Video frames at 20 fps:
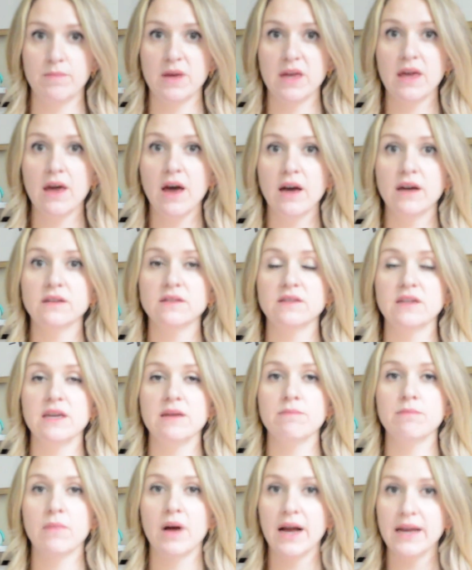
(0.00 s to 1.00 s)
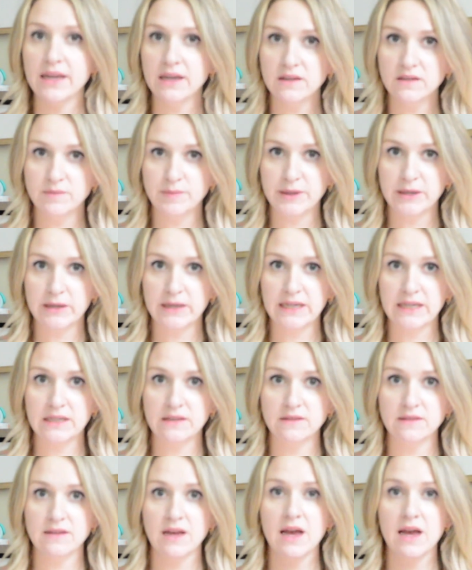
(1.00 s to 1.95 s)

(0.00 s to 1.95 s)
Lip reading: because in my experience,